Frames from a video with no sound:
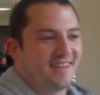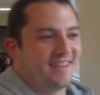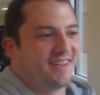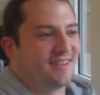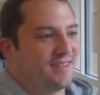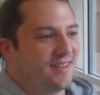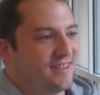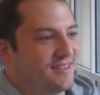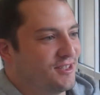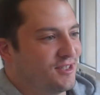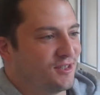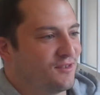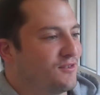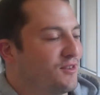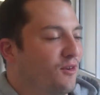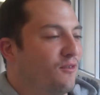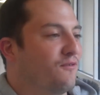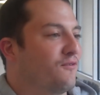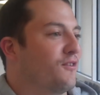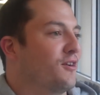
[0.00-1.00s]
It's just
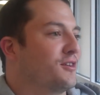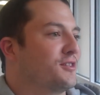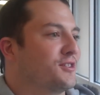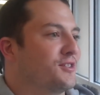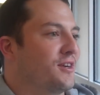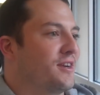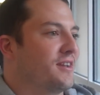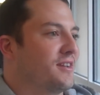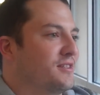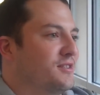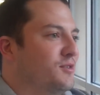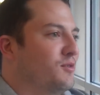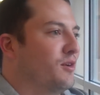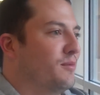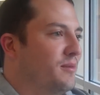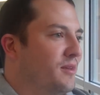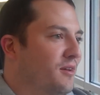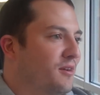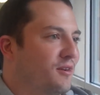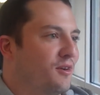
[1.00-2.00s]
so frustrating, because you
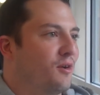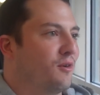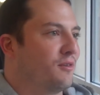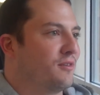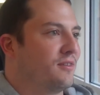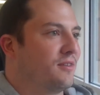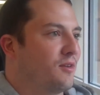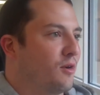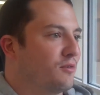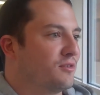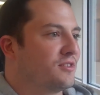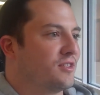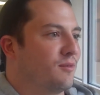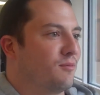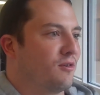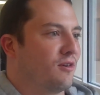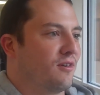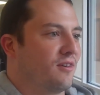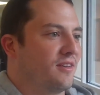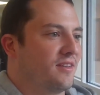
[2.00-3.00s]
want to be able to go
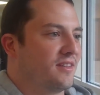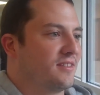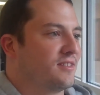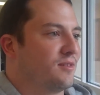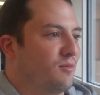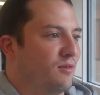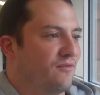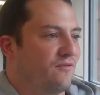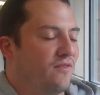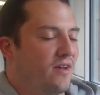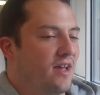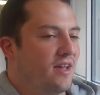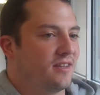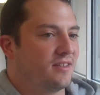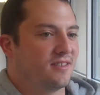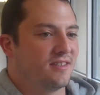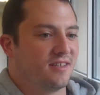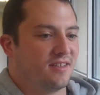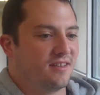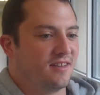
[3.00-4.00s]
somewhere and get somewhere
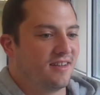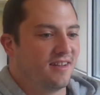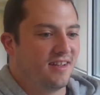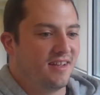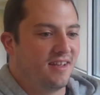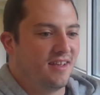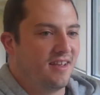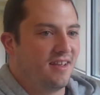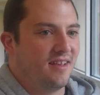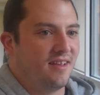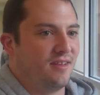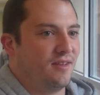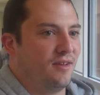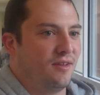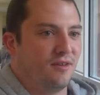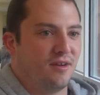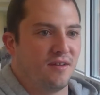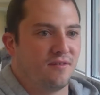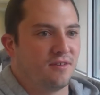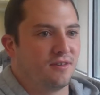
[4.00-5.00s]
fast, and you
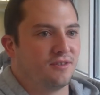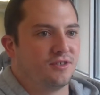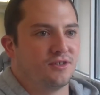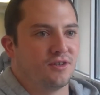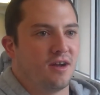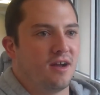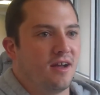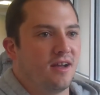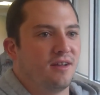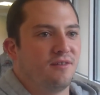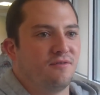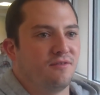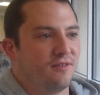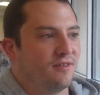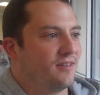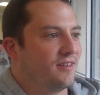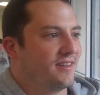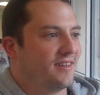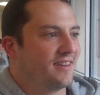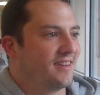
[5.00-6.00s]
either have to drive
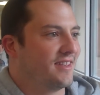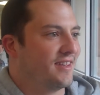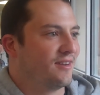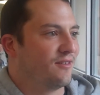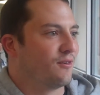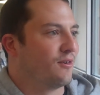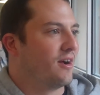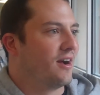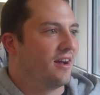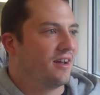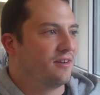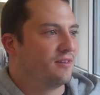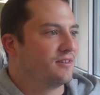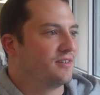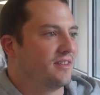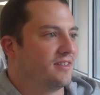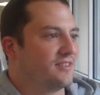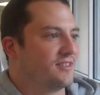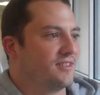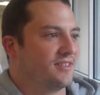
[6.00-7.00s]
or get a ride, or
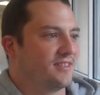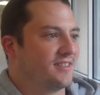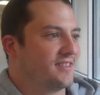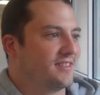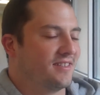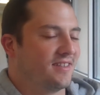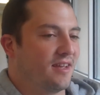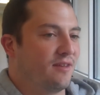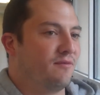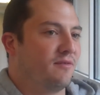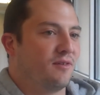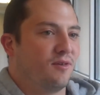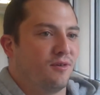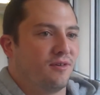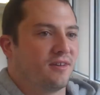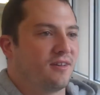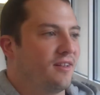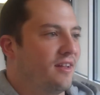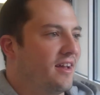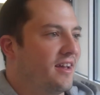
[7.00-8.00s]
it's just, even
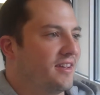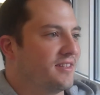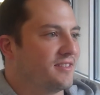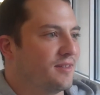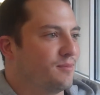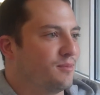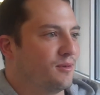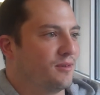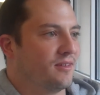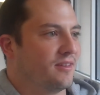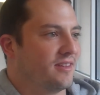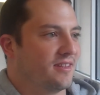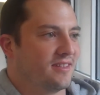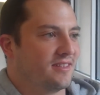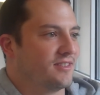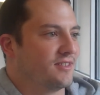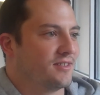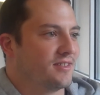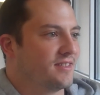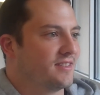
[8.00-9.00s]
going to class, I
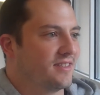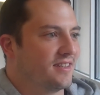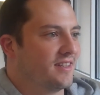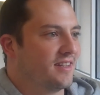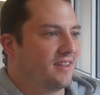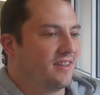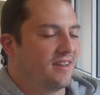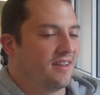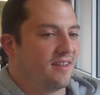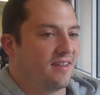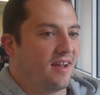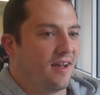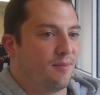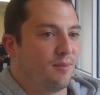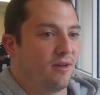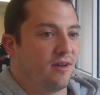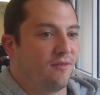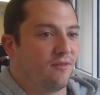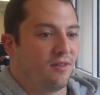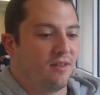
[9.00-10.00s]

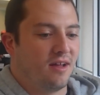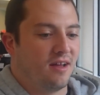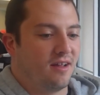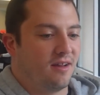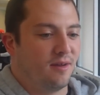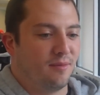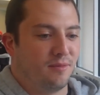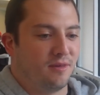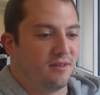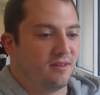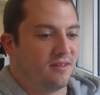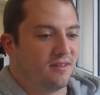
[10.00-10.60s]
have a lot.